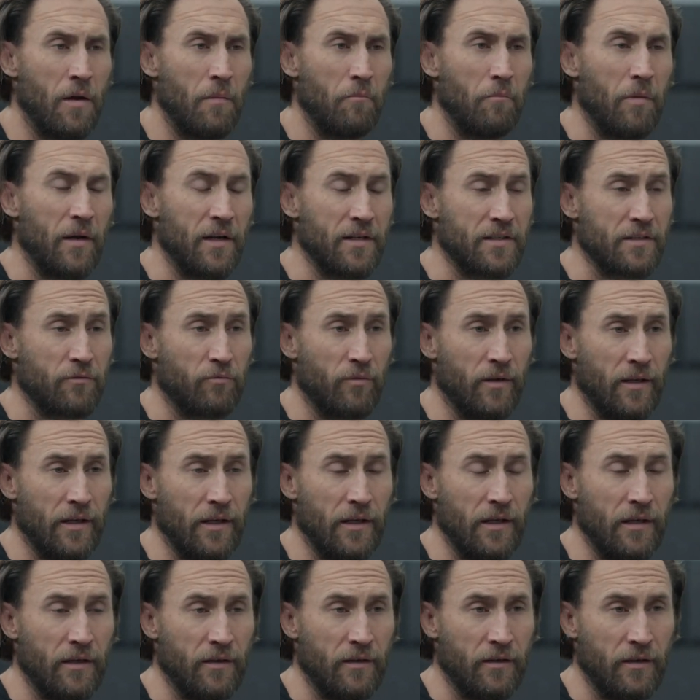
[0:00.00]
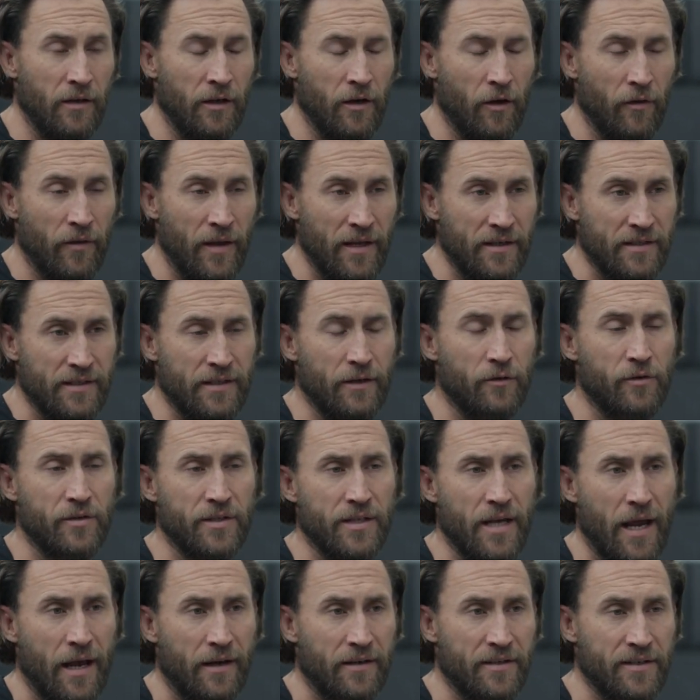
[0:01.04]
but it's really, you know, that single
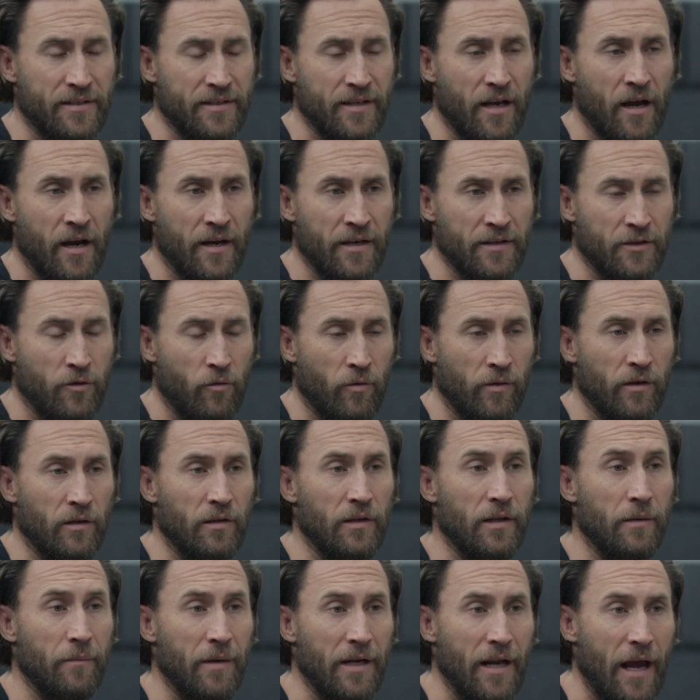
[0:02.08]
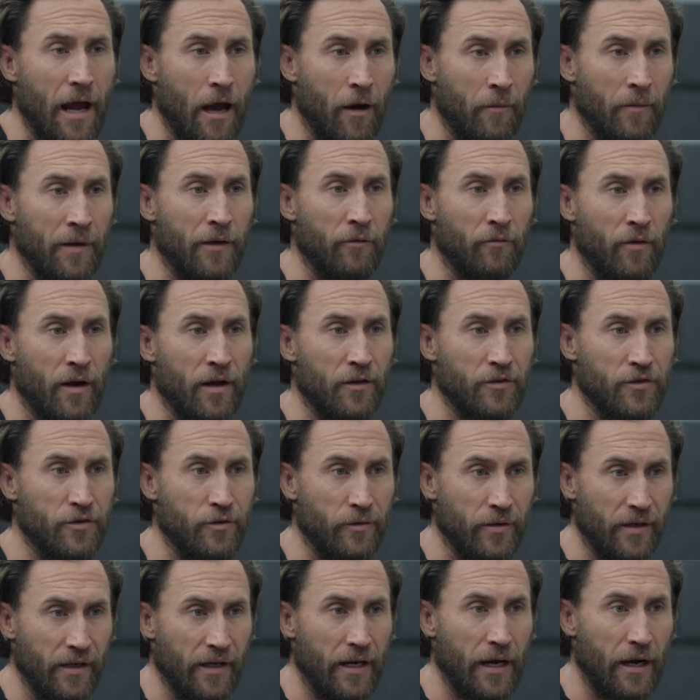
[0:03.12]
stack design is going to limit how many rounds you
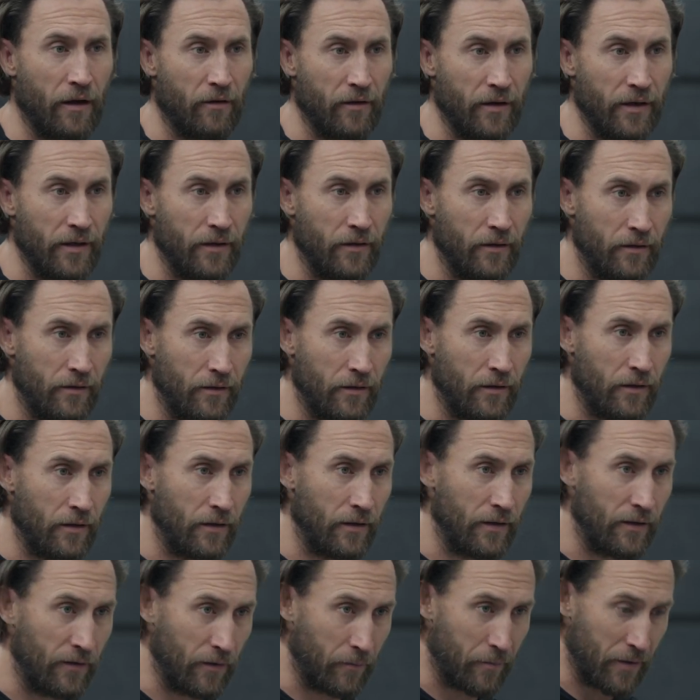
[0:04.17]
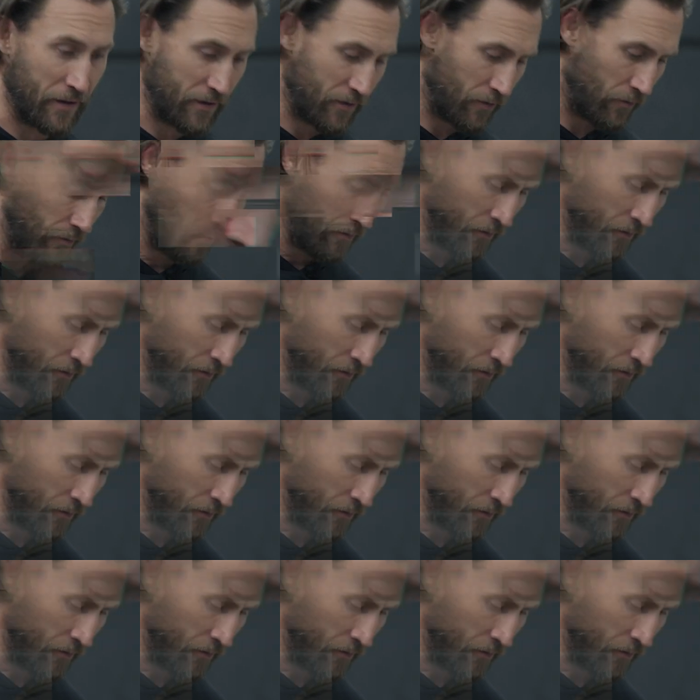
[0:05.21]
can carry in the pistol.